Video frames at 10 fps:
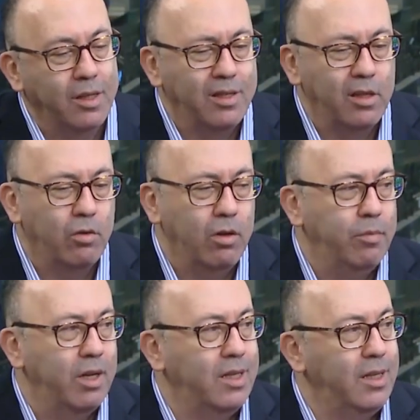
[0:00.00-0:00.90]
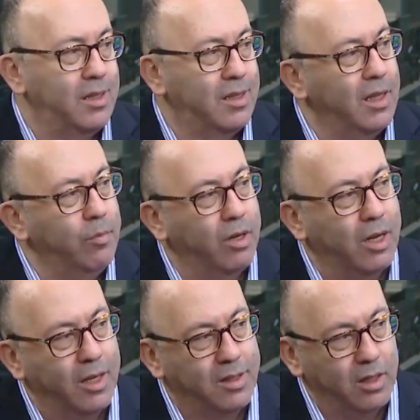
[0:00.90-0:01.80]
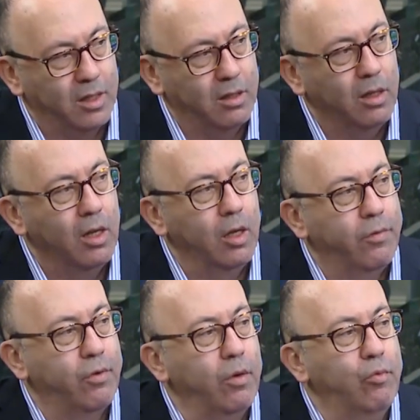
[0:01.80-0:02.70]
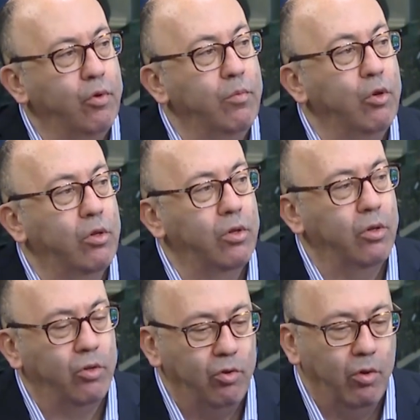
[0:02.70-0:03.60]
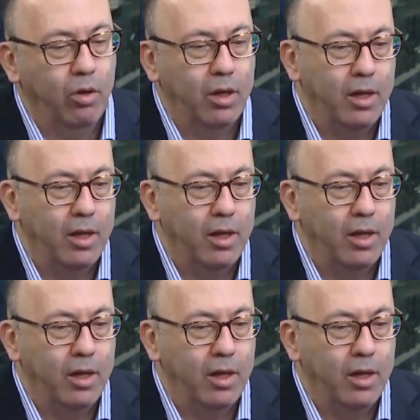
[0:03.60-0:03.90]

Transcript: This is all about destabilizing from remote control.